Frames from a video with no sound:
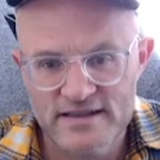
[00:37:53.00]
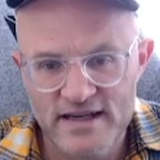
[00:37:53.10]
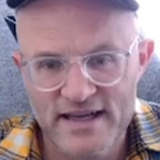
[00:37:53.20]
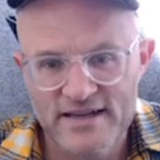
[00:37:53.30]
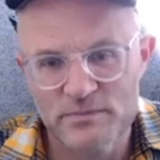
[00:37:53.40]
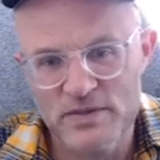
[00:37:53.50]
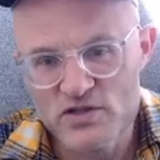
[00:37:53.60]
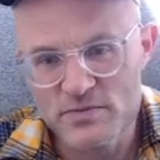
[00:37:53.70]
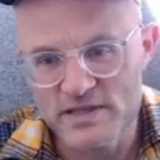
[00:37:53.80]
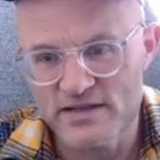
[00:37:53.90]
I guess
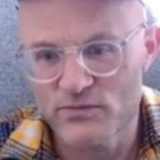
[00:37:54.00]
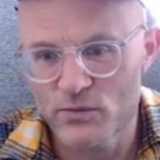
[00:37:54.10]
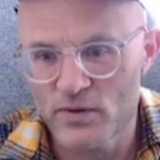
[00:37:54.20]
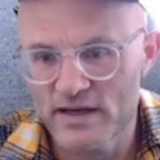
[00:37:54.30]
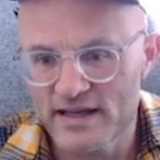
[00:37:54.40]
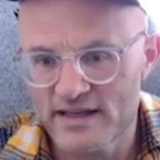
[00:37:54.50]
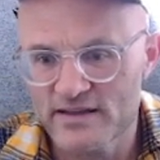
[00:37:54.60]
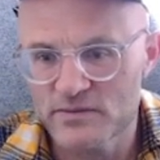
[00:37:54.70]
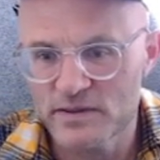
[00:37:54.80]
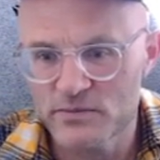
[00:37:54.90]
Bishop d4 I like a
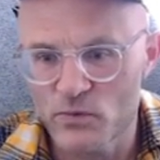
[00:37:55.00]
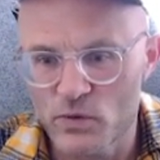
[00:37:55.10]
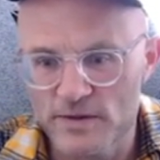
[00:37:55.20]
little bit more.